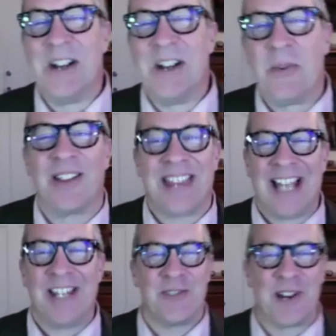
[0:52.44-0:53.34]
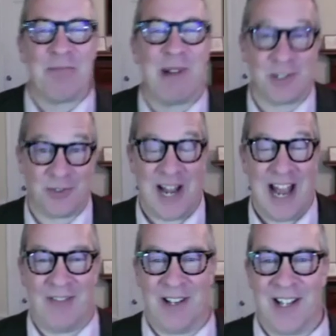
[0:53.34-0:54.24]
Well, thank you very much for
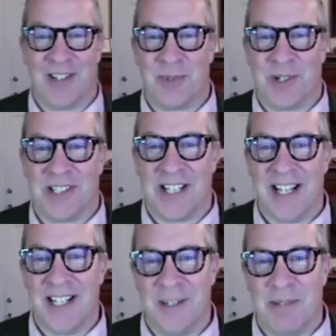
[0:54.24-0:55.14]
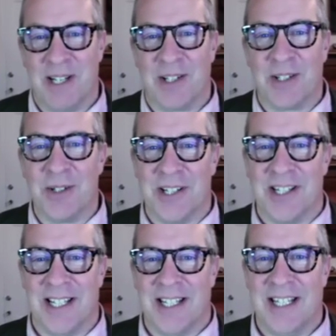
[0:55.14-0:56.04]
having us. We're delighted to be included
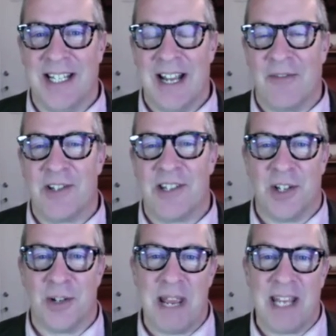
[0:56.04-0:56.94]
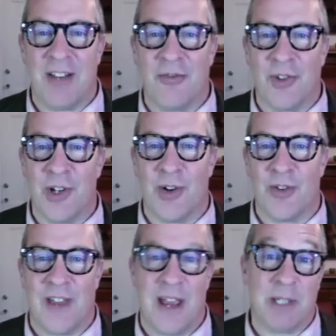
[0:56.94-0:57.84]
in the efforts that you're making for your
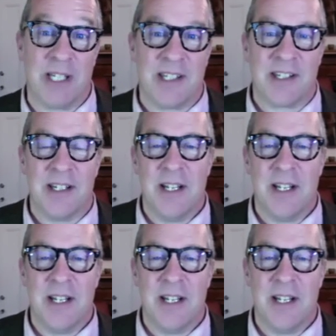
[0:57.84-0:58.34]
families.